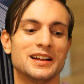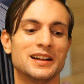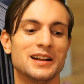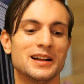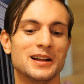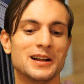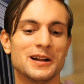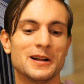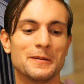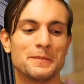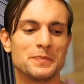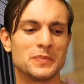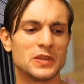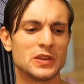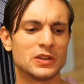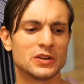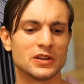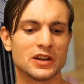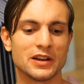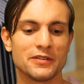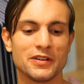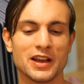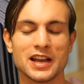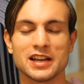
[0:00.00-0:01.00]

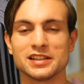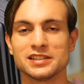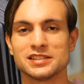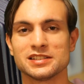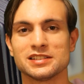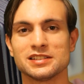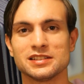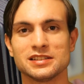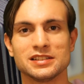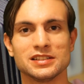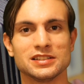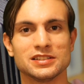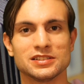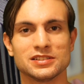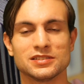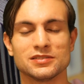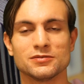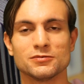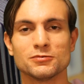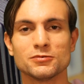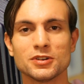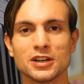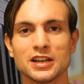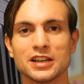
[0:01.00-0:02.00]
I've had these
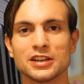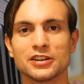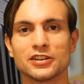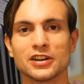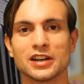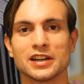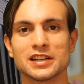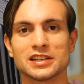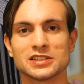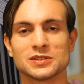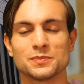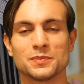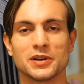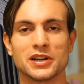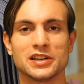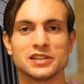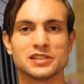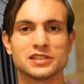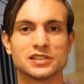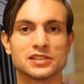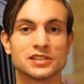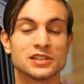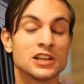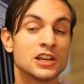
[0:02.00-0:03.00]
really great
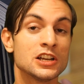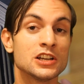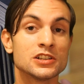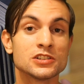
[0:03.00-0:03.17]
experiences.